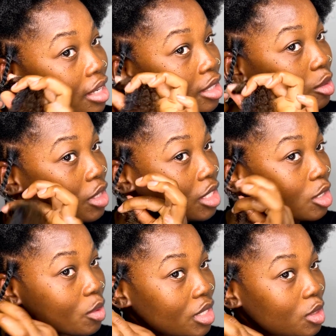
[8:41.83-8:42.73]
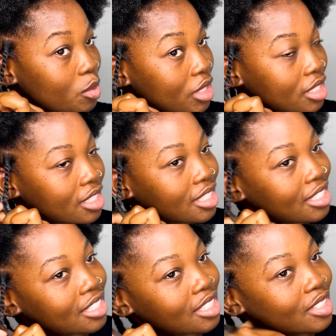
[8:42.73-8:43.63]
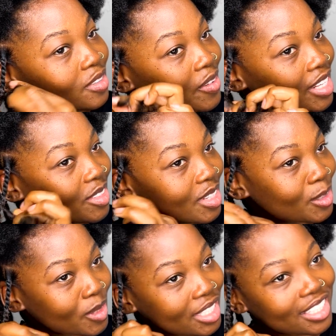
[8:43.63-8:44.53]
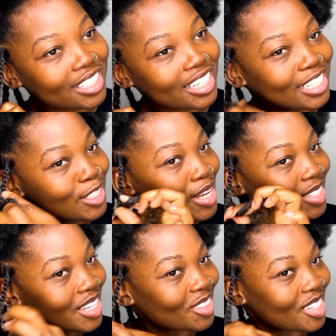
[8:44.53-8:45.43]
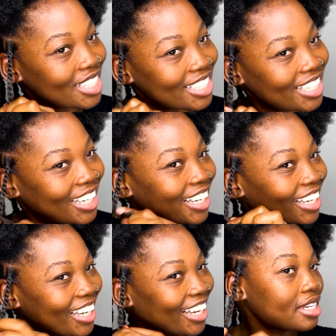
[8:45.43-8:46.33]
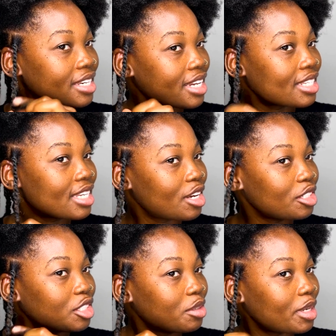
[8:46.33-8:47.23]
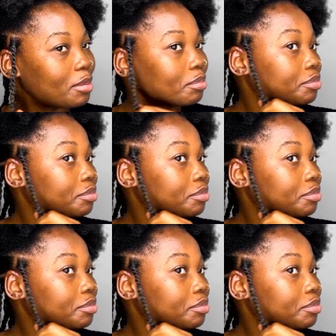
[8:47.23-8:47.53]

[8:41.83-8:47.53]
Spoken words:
Twist, twist, twist, twist, twist, twist, twist, twist, twist. And that's how you do it.